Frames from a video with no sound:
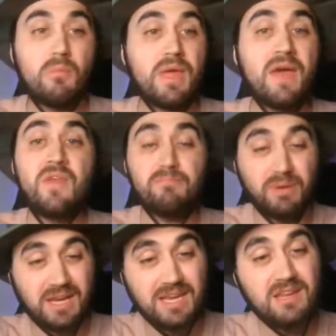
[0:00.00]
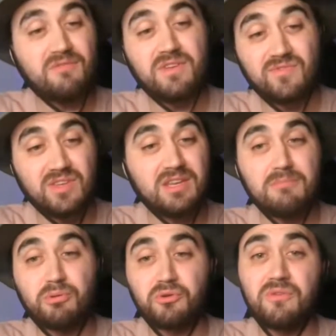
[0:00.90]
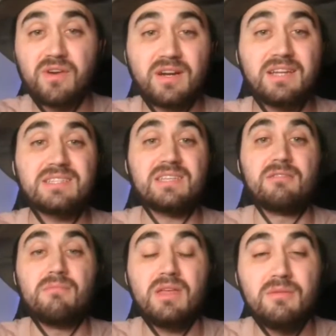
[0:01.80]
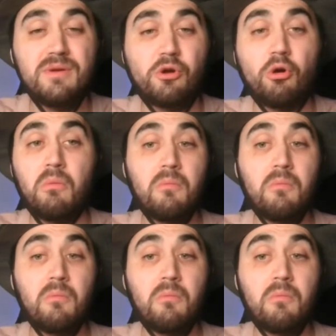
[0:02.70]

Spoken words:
and then Palhinha, Vitinha, Bruno Fernandes in the middle.